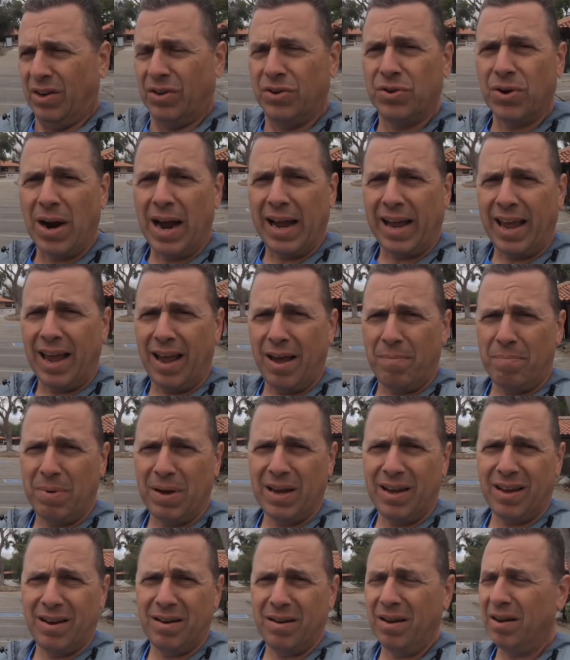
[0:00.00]
dry
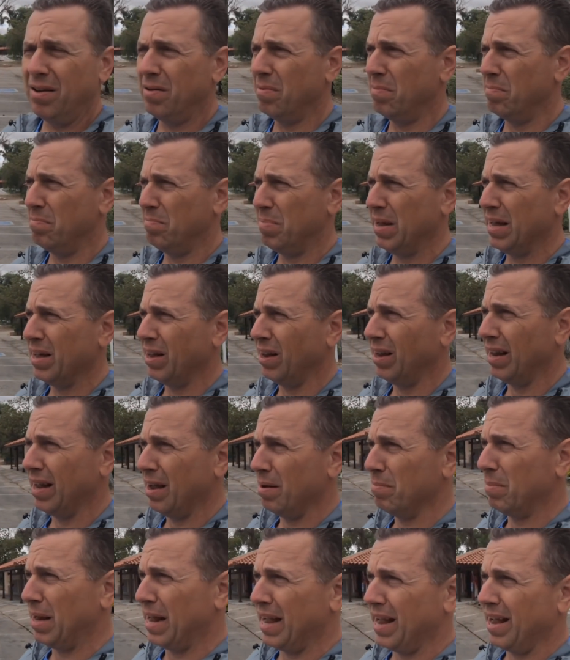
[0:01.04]
camping and
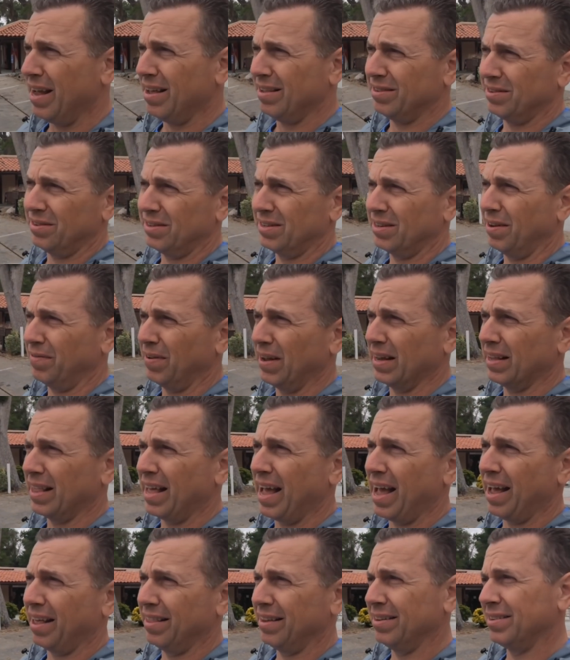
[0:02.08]
BLM lands or stuff like
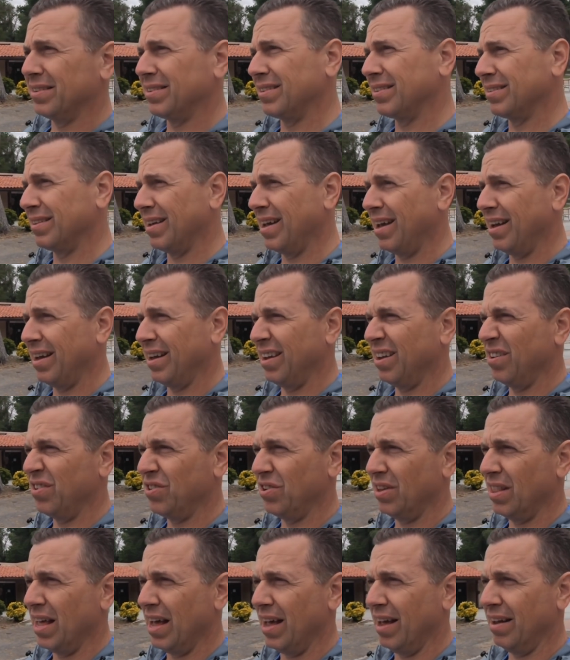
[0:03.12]
that, this kind of gives
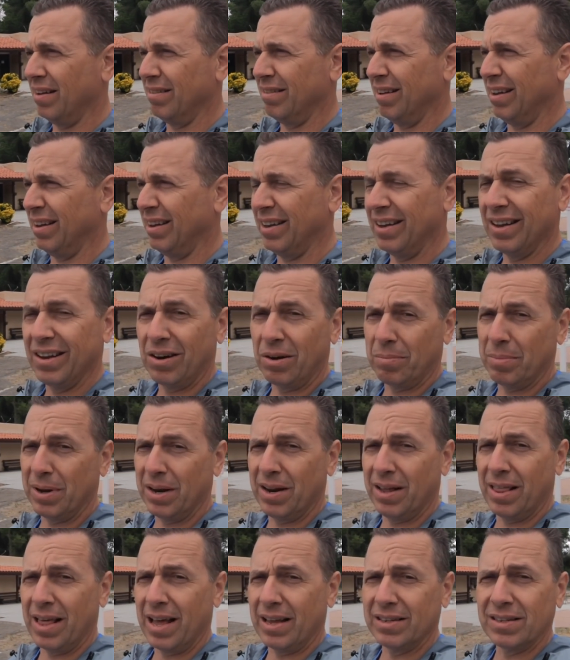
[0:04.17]
you a little bit
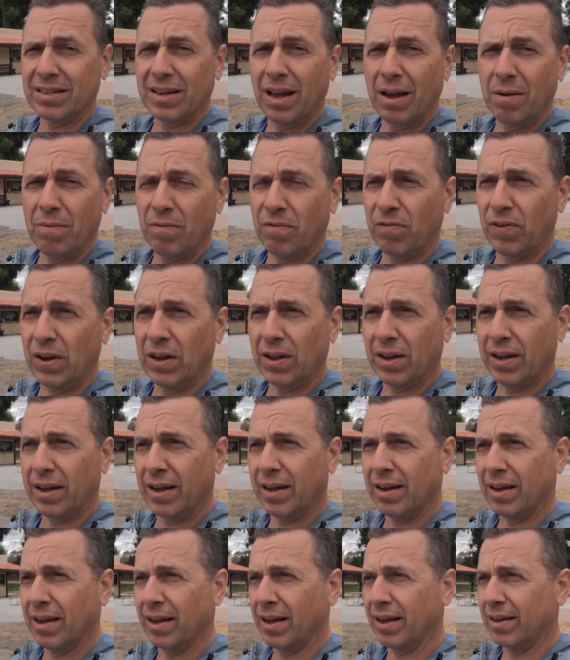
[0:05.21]
of that same
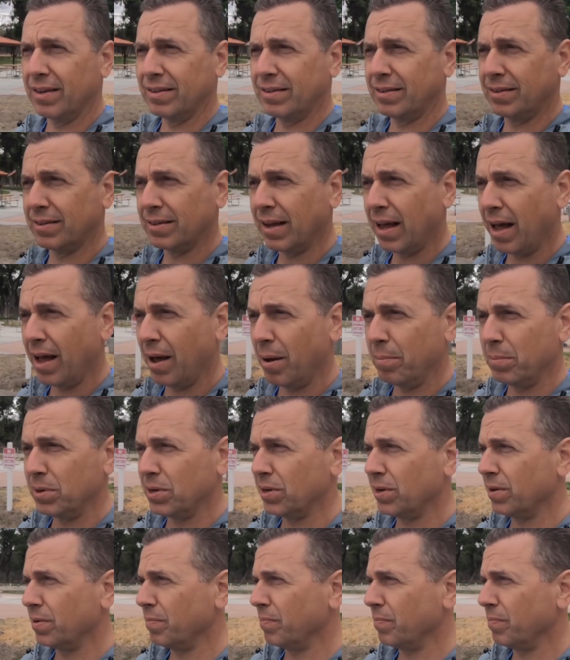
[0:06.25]
feeling, except